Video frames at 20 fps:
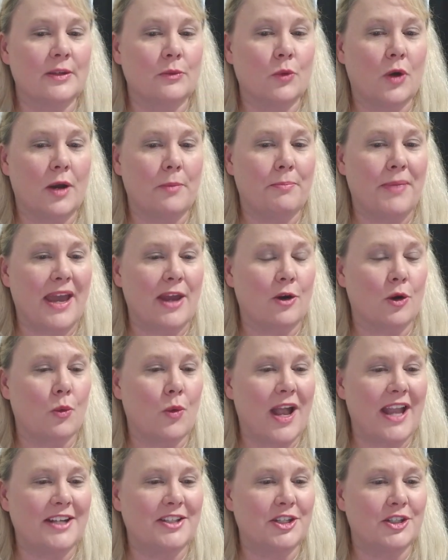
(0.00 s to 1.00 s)
And what better
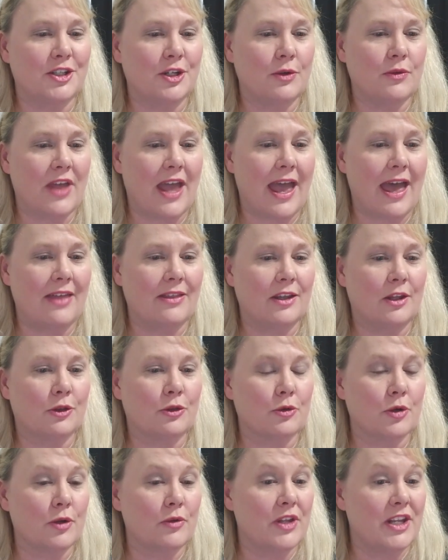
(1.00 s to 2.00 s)
way to do that
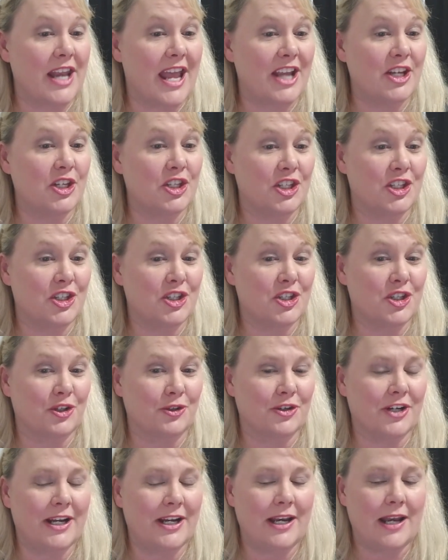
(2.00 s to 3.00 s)
than through the nation's
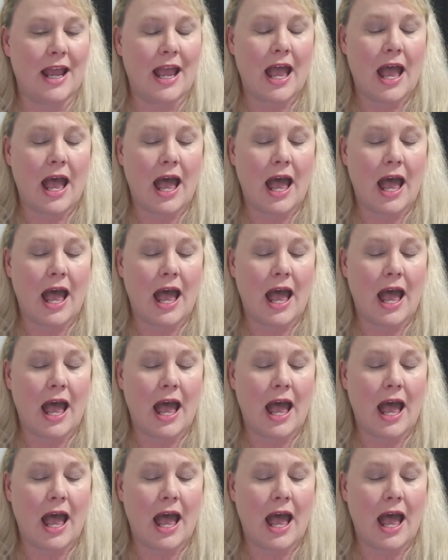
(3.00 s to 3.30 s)
children?